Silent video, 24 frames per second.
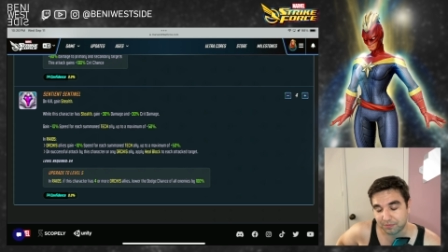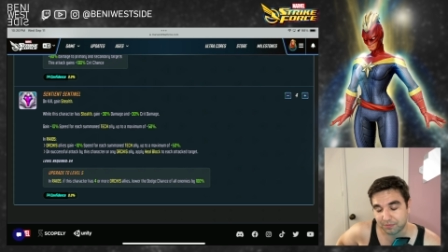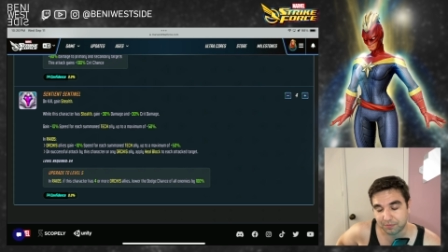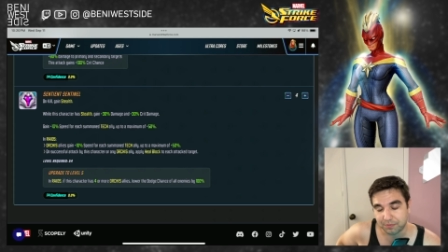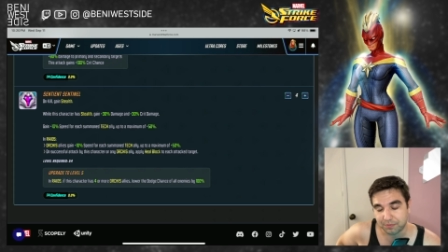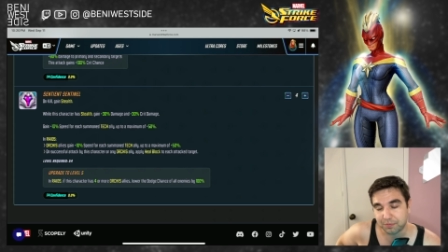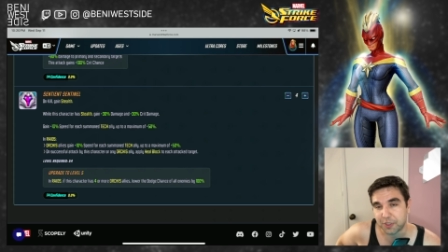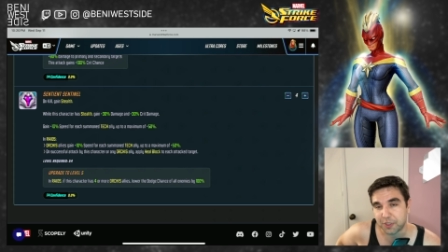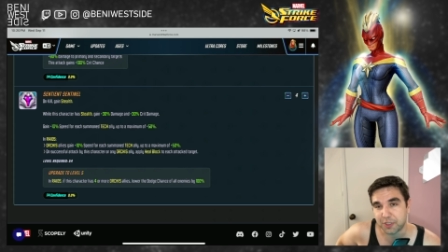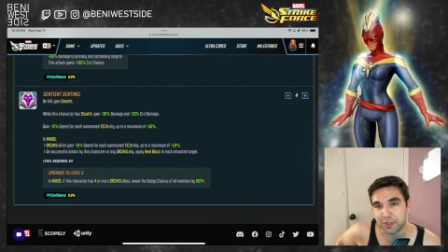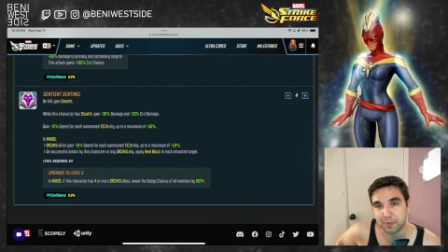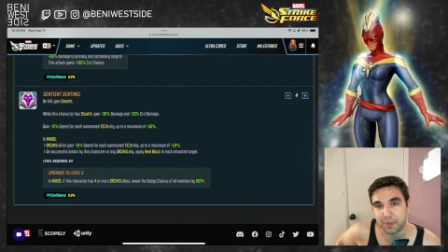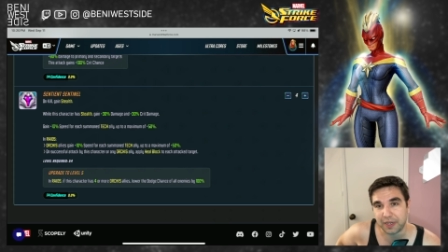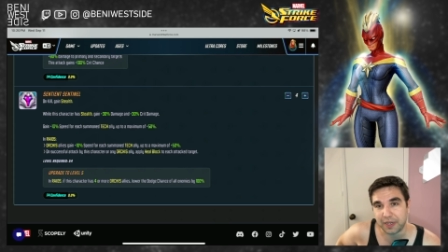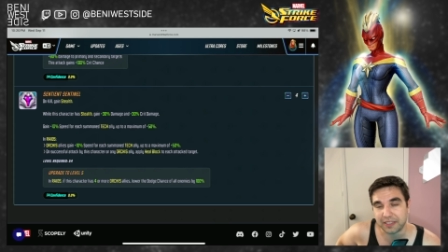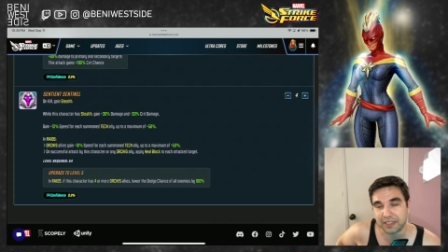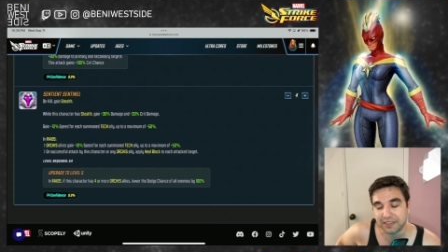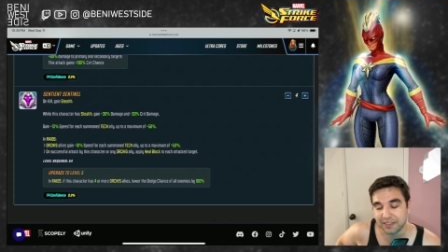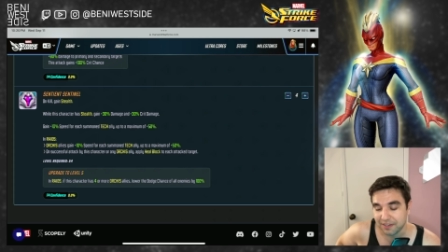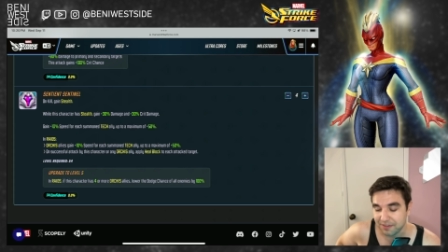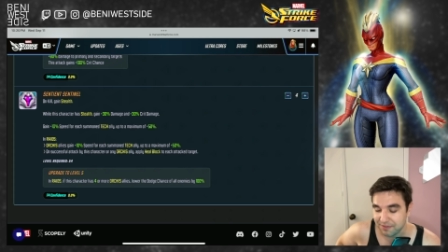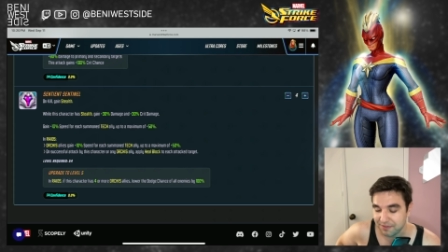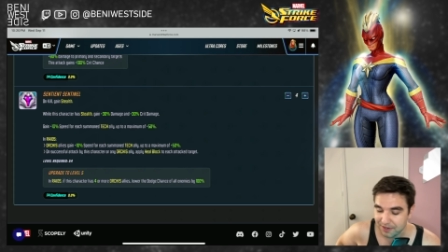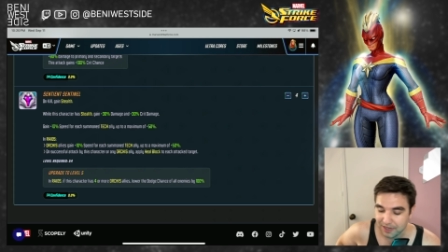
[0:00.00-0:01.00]

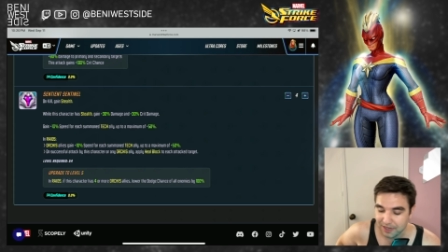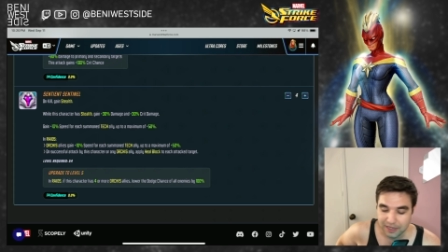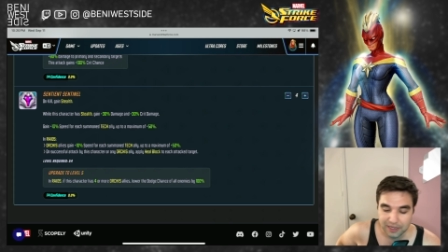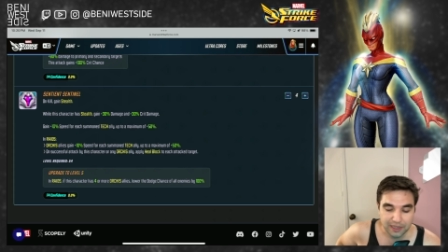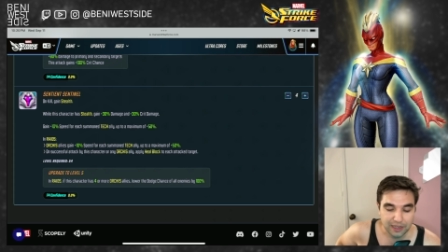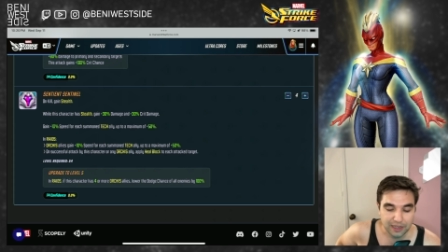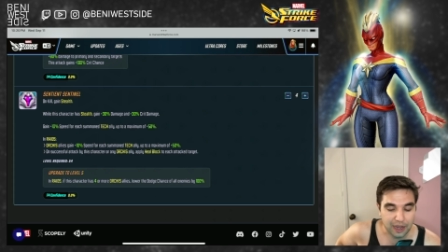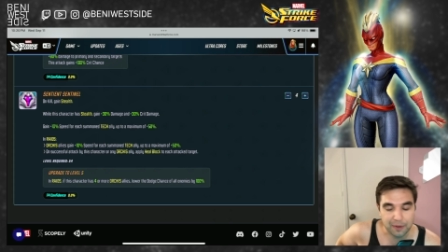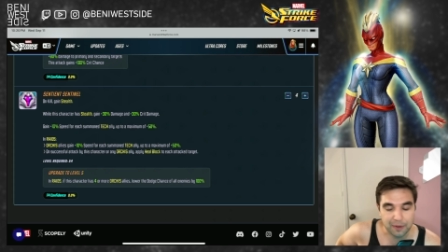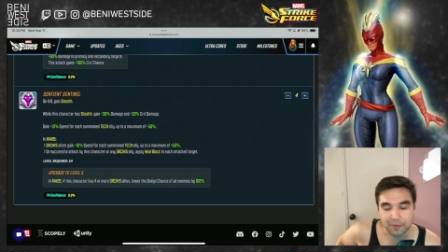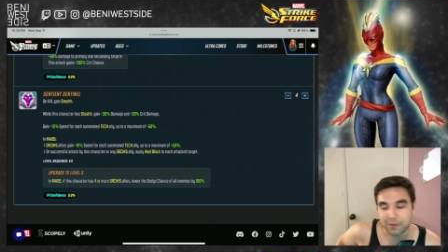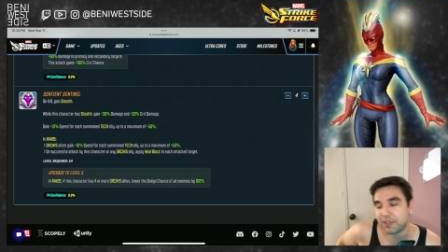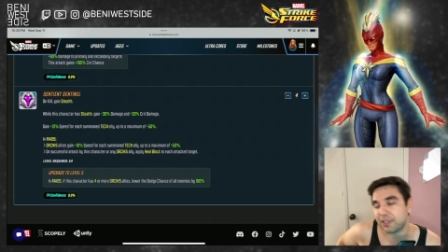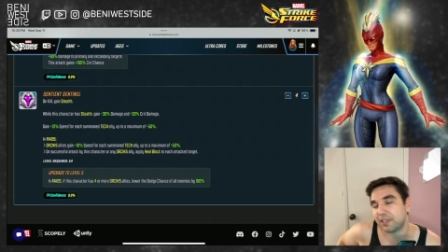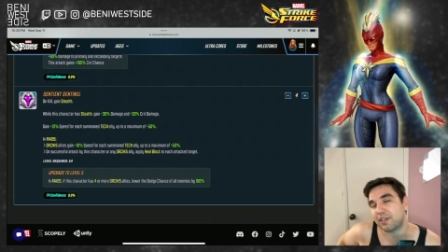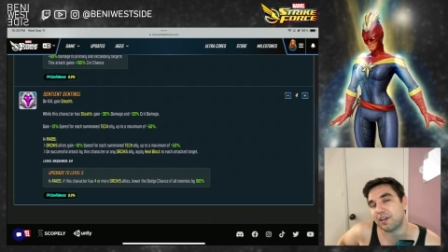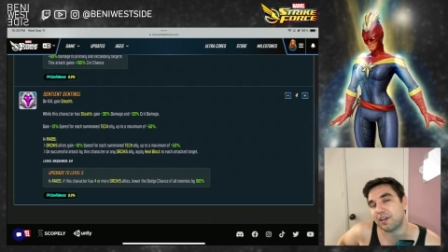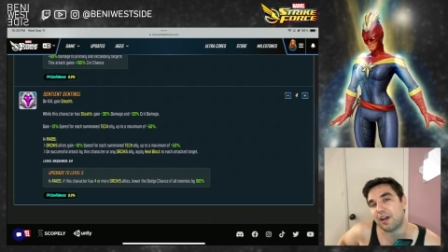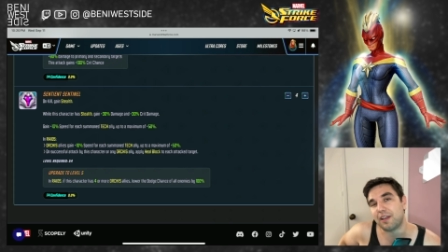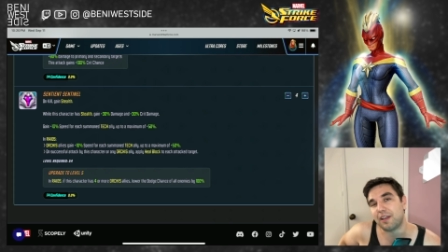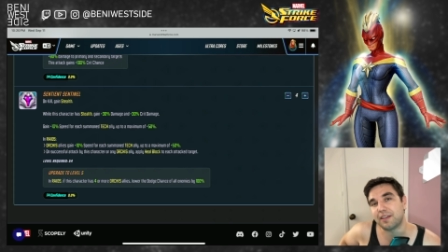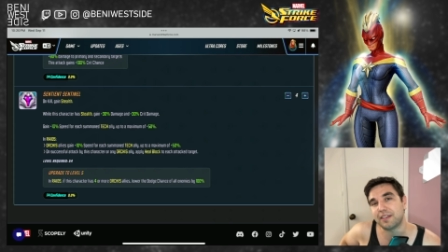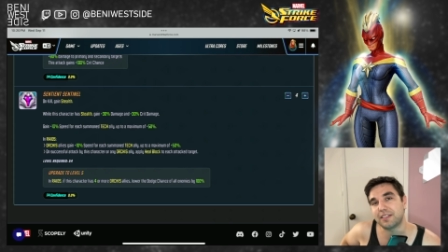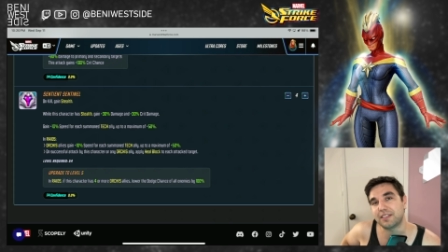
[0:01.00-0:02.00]
perspective, I wouldn't
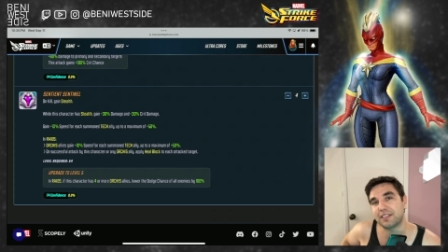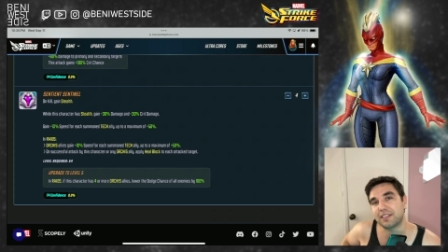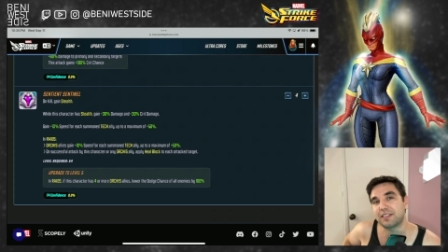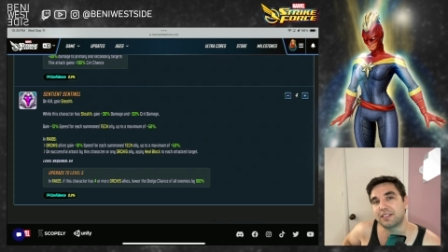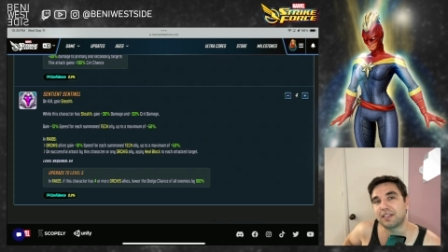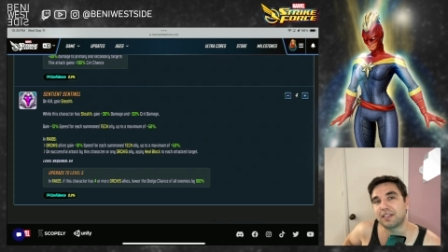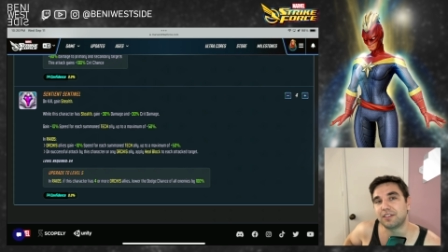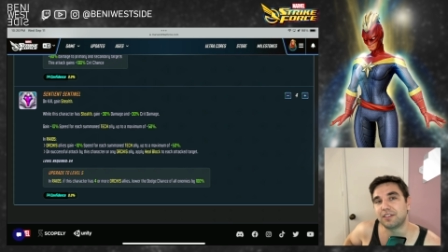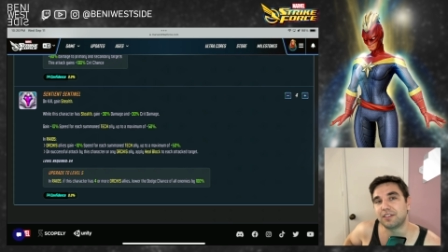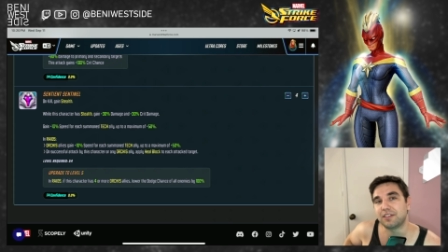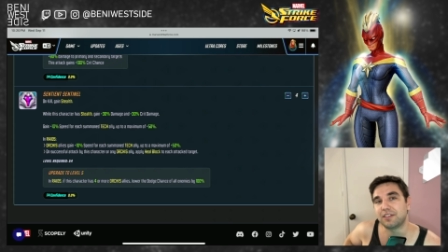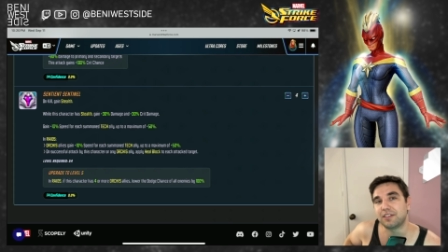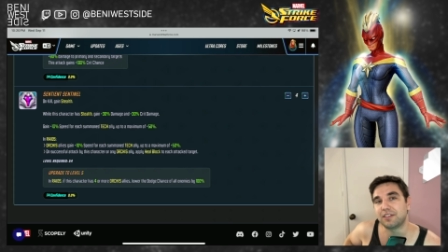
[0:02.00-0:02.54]
call this essential.